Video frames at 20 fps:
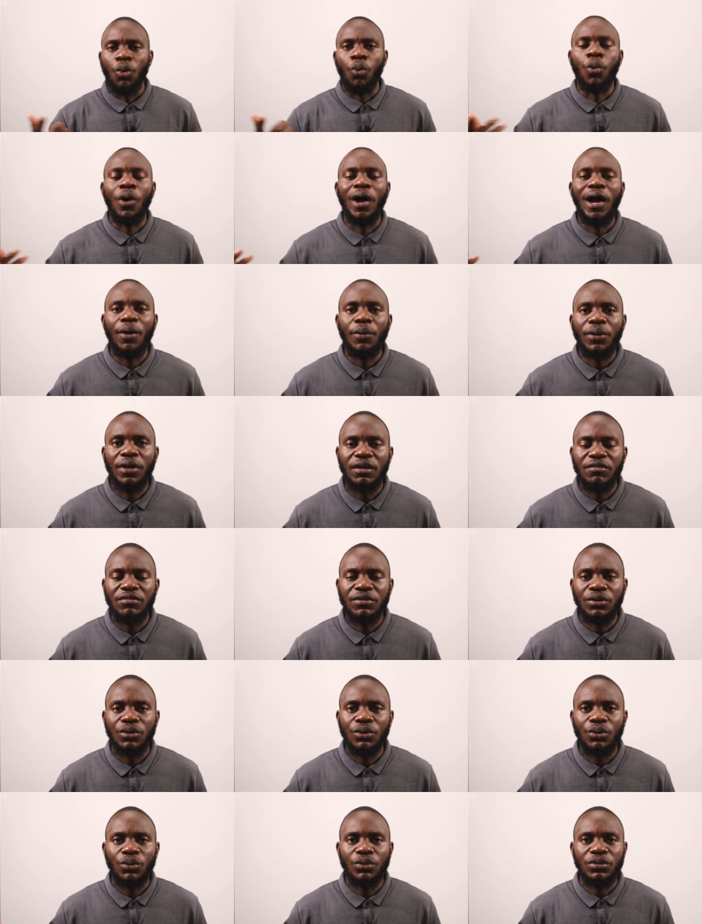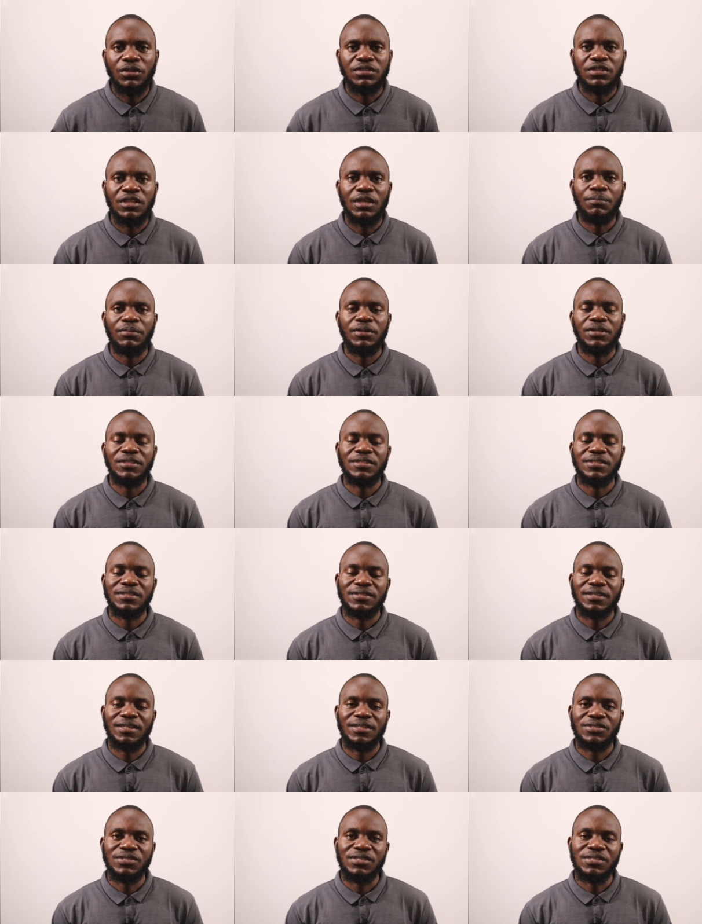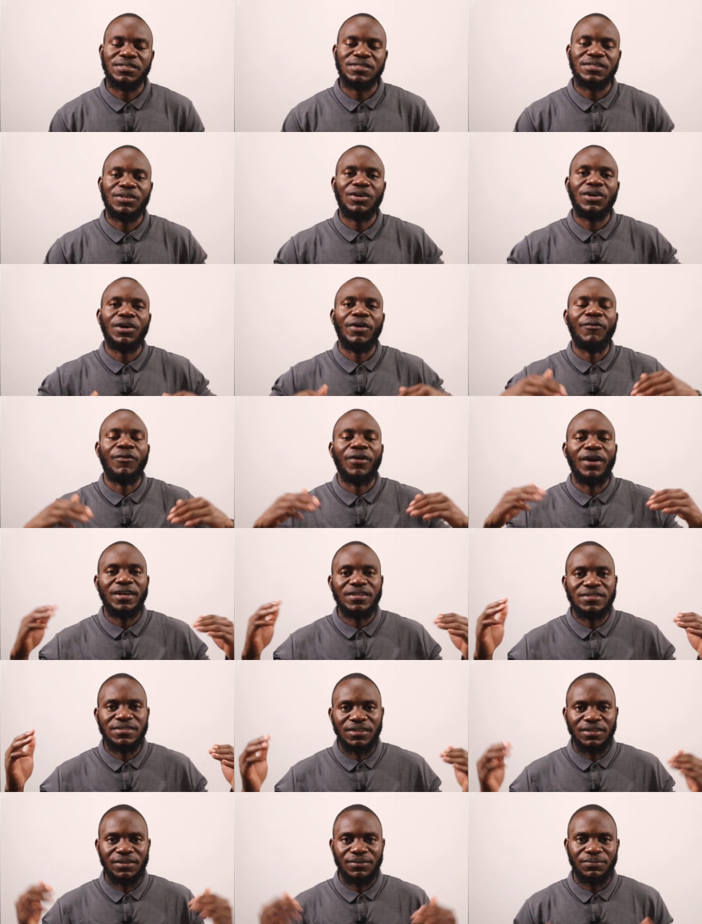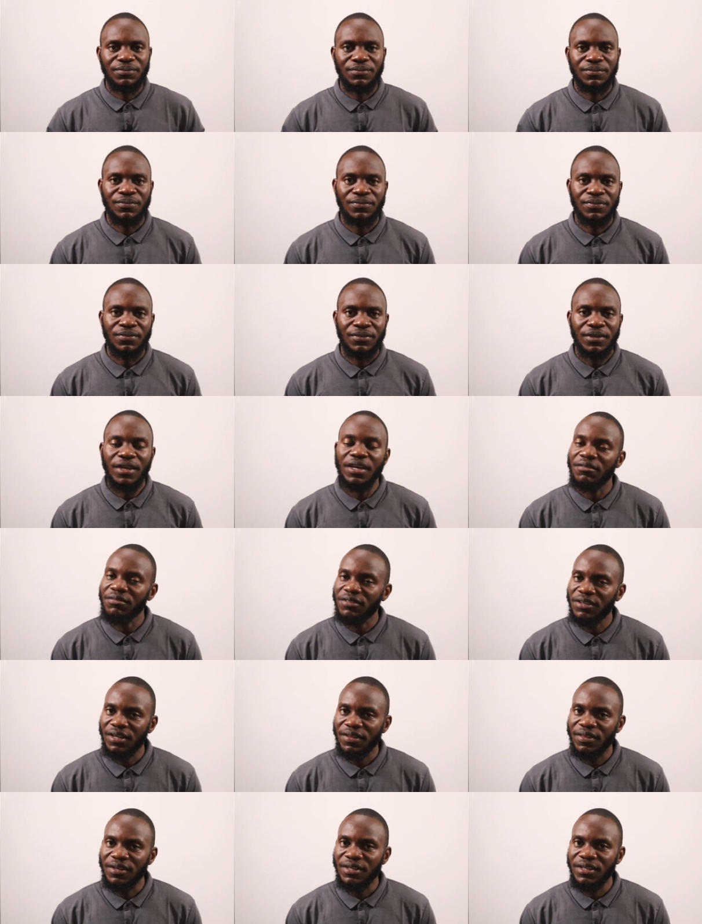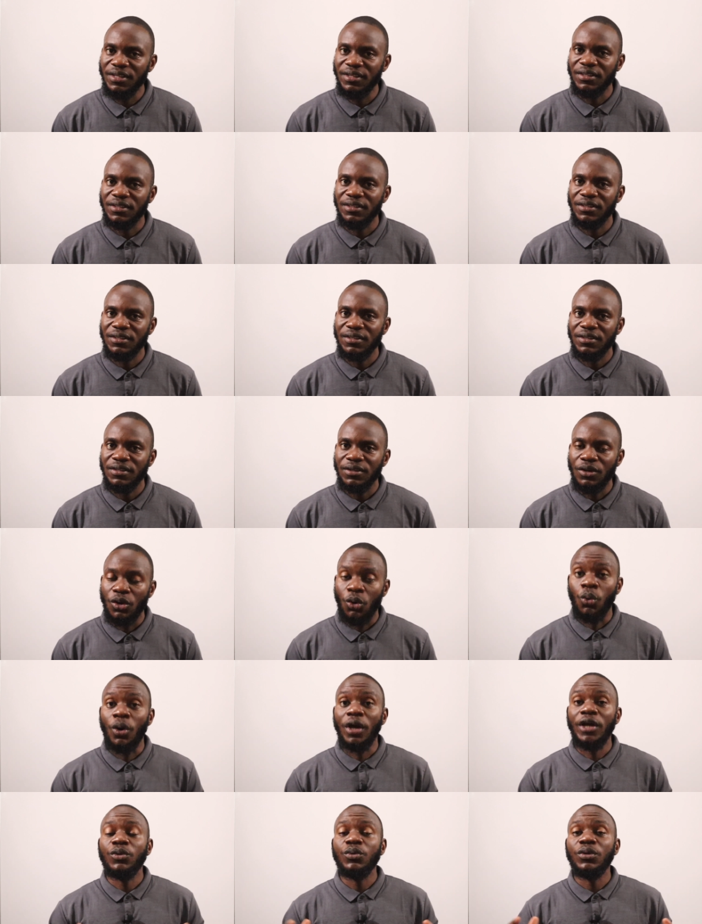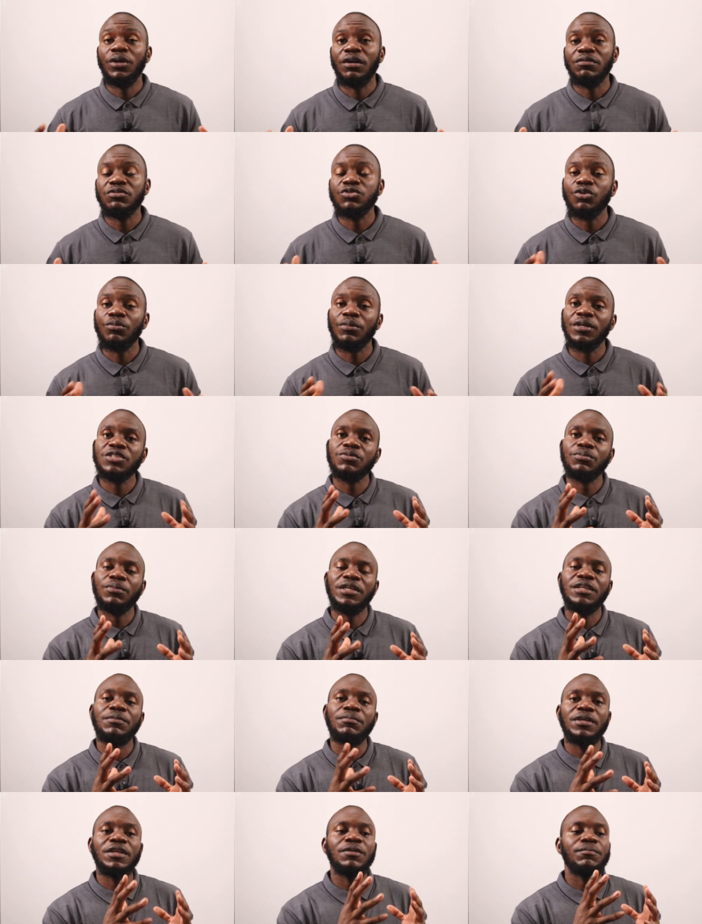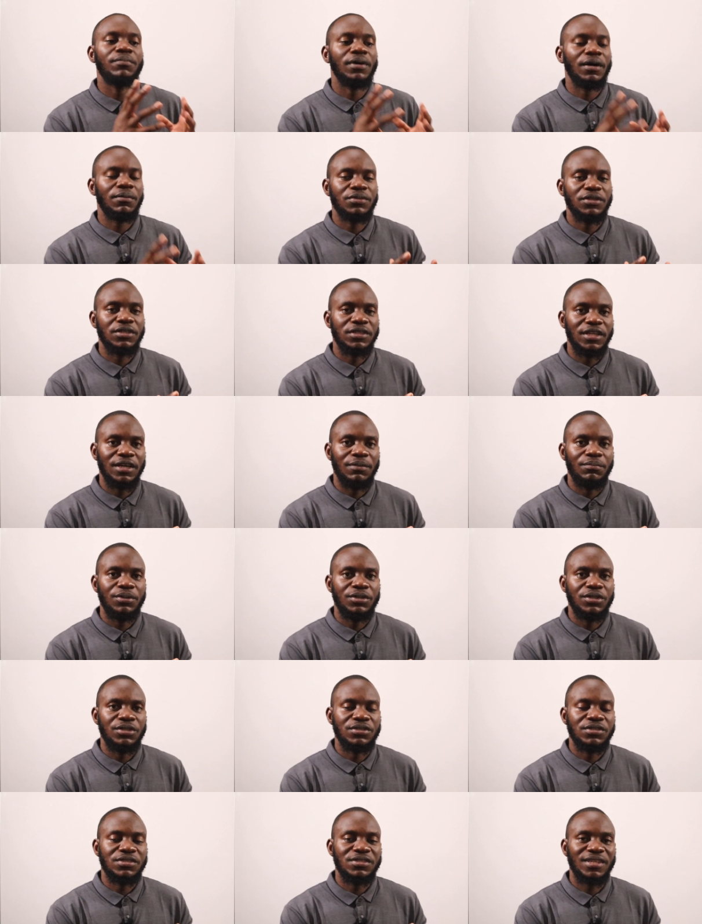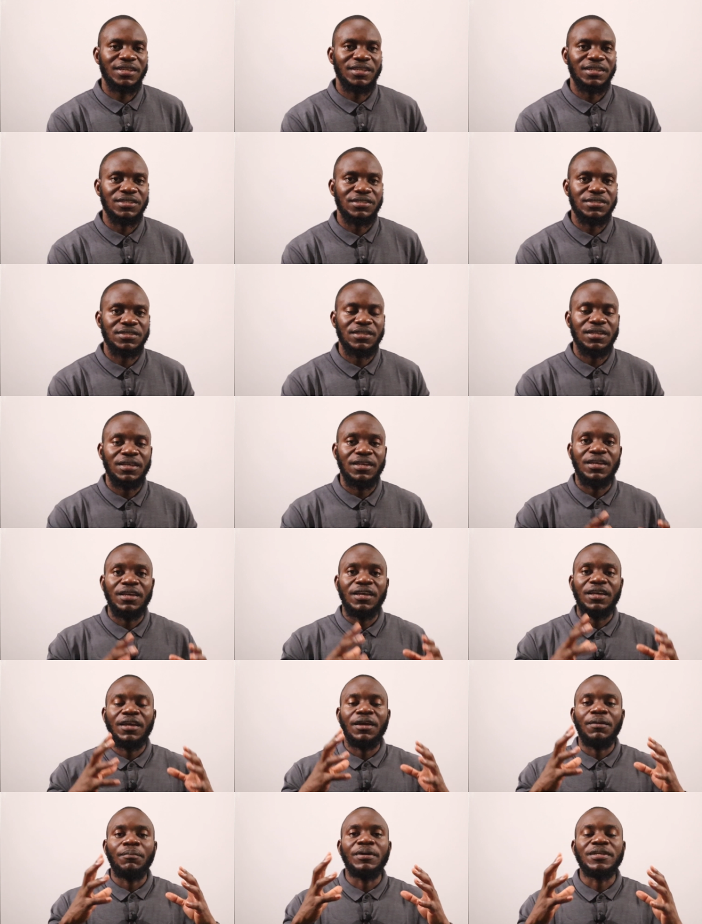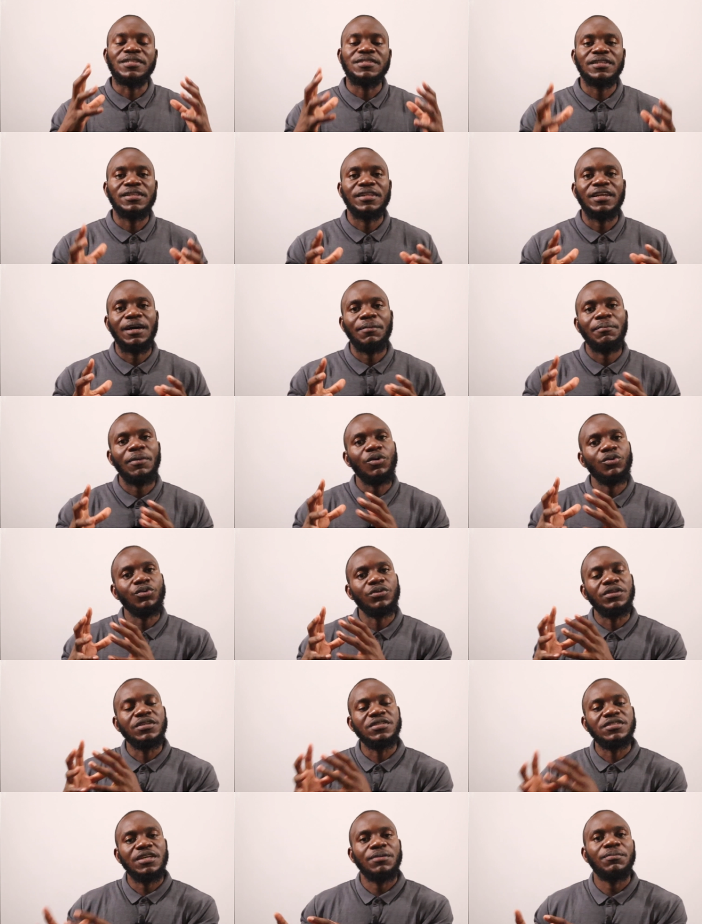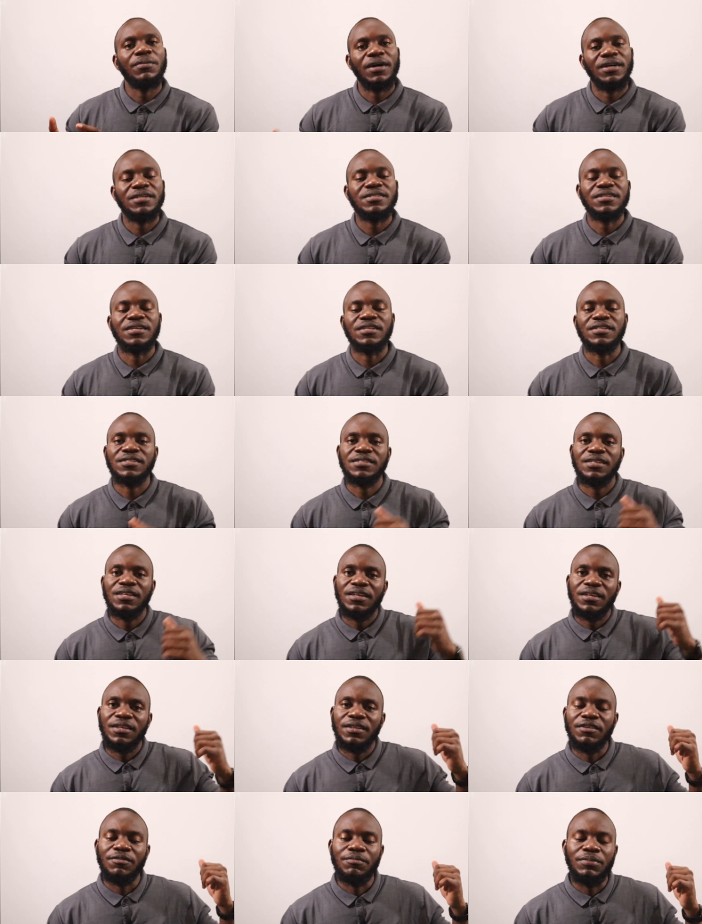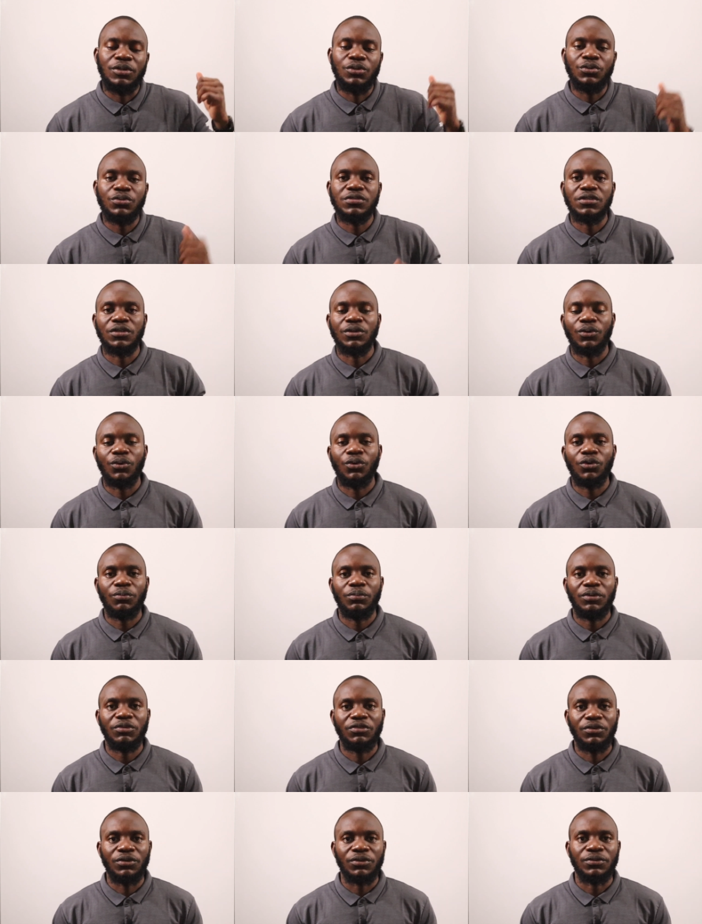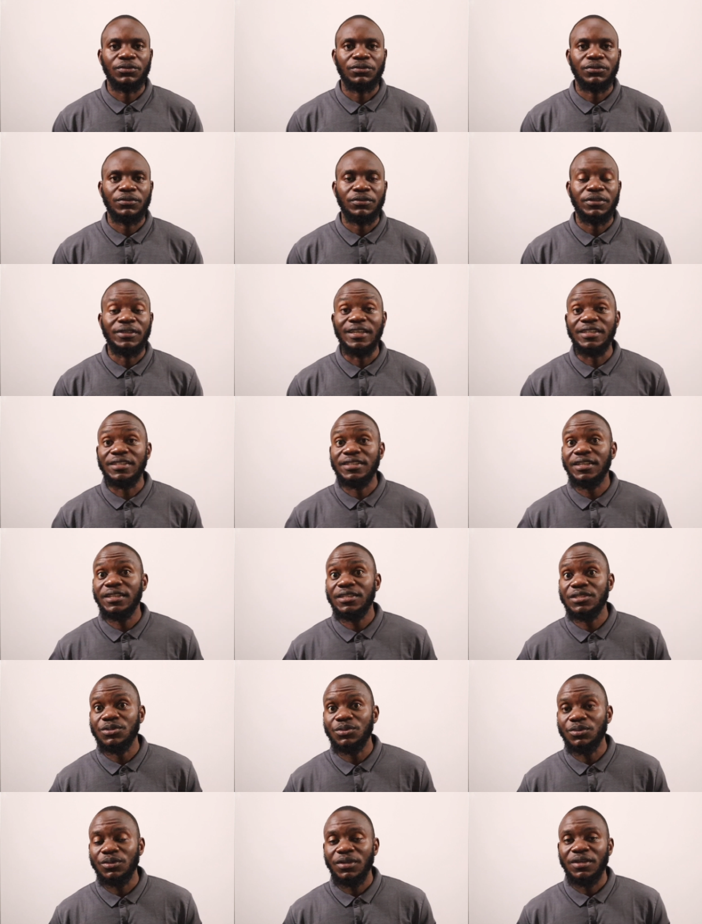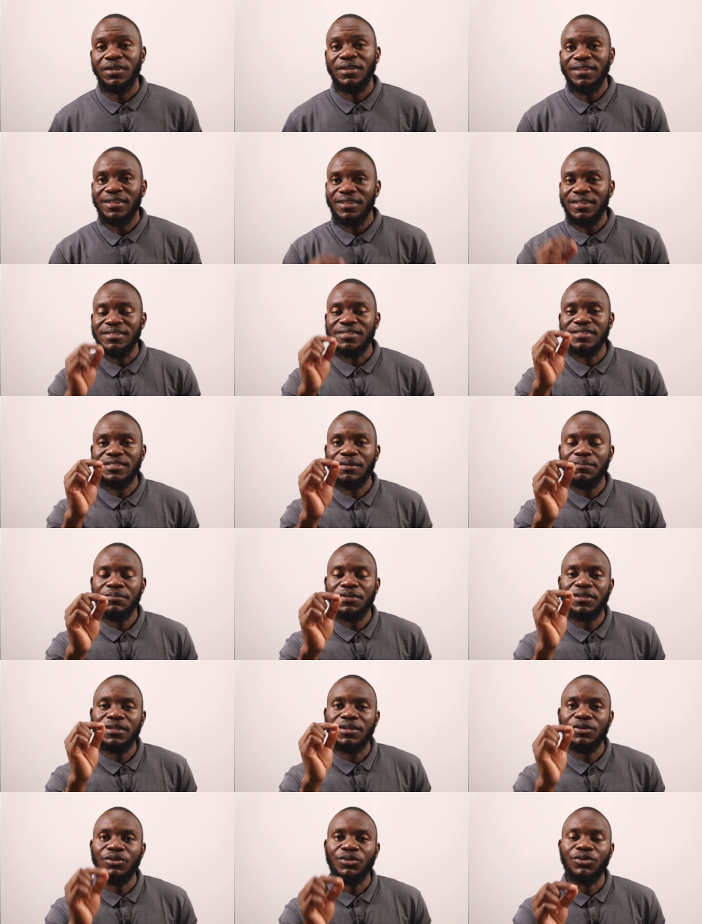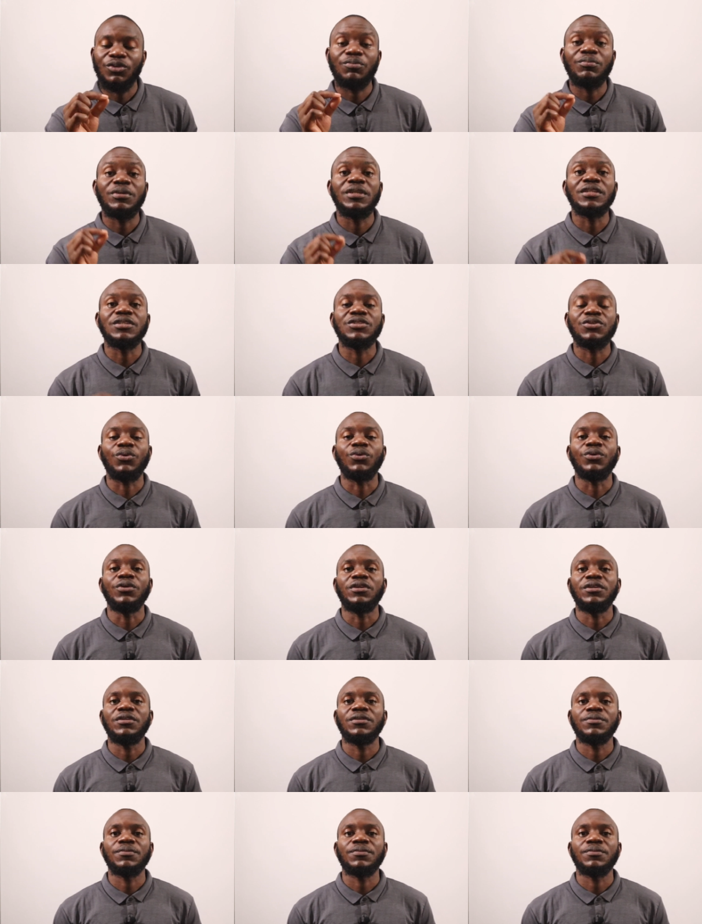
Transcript: why are we having all these diabetes cases rising every other day? Why do we have so much money being pumped in diabetes studies but still come out with the same answers they've been using all before. That tells you there's something that you're not being told.